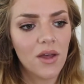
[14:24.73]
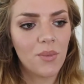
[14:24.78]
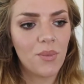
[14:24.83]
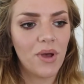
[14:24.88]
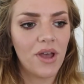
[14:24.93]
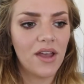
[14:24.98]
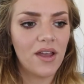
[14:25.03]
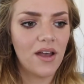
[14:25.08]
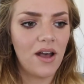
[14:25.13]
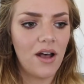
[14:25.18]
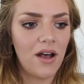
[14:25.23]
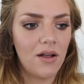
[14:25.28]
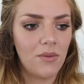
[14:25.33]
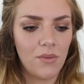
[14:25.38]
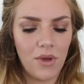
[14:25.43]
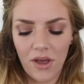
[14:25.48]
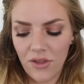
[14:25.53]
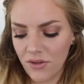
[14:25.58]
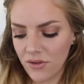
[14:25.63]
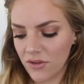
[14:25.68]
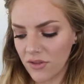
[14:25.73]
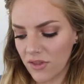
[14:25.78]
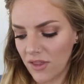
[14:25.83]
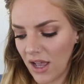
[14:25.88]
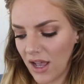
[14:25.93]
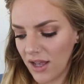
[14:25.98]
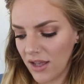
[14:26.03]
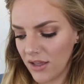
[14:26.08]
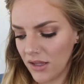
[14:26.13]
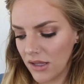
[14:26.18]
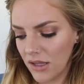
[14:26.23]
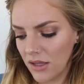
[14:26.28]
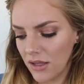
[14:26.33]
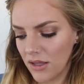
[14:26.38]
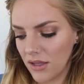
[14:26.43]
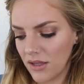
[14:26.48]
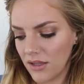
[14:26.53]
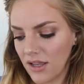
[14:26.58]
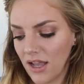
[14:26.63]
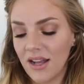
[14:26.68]
But other than that,
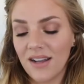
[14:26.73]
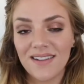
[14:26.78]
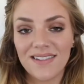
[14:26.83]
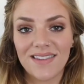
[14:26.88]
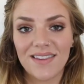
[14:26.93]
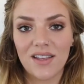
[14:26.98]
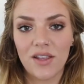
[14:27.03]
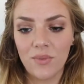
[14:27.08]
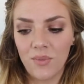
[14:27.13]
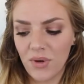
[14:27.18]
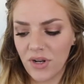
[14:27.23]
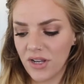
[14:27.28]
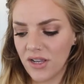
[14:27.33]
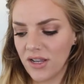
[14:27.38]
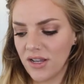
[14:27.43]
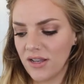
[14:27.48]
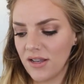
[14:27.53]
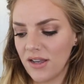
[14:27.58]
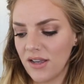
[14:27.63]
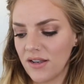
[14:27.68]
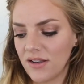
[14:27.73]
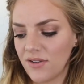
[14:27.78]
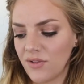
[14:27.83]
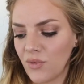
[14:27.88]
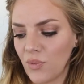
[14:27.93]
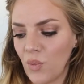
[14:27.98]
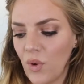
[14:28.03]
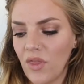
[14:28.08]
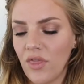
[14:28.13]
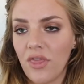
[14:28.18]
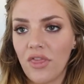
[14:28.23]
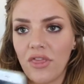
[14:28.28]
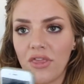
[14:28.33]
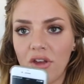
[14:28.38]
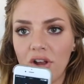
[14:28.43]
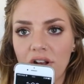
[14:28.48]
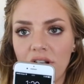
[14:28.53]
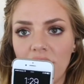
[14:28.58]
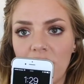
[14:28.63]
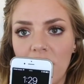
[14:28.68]
yeah, it's looking pretty good. It is
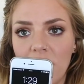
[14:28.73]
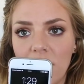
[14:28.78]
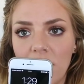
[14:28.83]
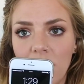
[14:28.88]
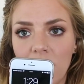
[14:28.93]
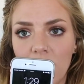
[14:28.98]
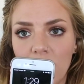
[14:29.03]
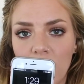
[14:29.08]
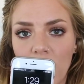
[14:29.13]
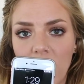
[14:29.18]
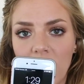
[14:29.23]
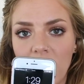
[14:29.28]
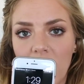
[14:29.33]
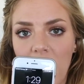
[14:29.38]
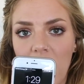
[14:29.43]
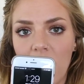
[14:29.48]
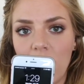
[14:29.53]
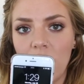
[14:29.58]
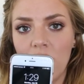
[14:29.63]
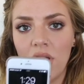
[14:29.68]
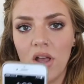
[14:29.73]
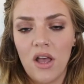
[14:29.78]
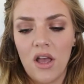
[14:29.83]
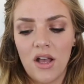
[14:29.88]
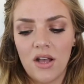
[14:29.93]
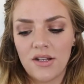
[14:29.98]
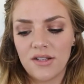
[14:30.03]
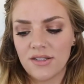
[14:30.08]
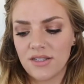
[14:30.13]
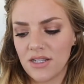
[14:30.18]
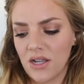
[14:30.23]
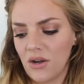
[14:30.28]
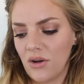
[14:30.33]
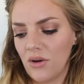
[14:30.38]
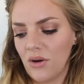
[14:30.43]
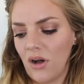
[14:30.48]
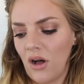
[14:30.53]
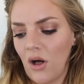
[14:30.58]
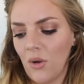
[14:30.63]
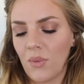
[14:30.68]
1:30 right now,
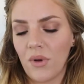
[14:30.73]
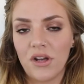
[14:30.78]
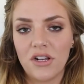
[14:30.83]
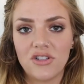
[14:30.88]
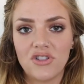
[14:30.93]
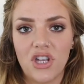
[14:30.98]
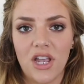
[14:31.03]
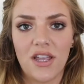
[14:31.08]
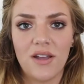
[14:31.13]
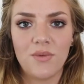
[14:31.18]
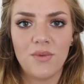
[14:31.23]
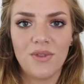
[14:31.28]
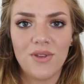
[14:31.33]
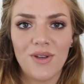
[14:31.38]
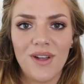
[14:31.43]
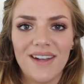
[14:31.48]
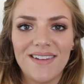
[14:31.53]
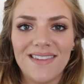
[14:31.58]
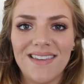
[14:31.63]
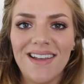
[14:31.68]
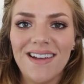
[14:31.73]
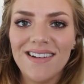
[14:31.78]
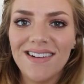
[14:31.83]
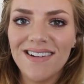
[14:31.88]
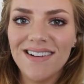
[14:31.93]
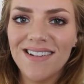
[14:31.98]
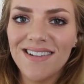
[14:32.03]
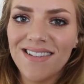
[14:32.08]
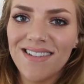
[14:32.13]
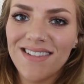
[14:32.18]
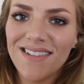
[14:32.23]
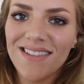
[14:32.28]
so I'll probably check in with you guys later.